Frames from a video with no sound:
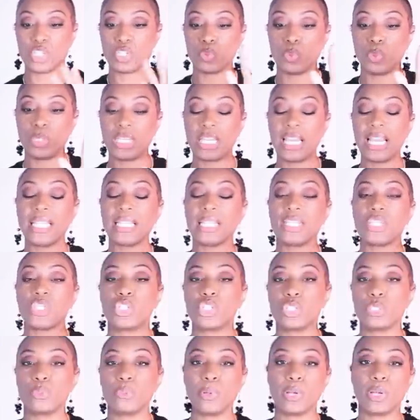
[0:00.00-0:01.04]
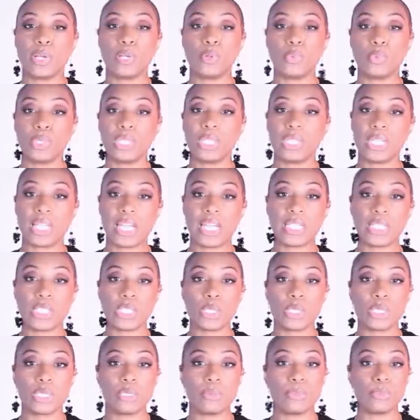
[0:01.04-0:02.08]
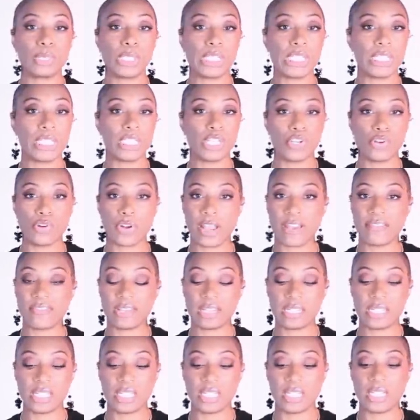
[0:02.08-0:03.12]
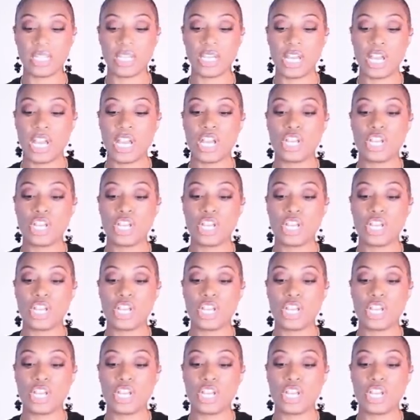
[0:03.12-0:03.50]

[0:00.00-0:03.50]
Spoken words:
So we like this. She's paired it with a nice little simplistic graphic tee.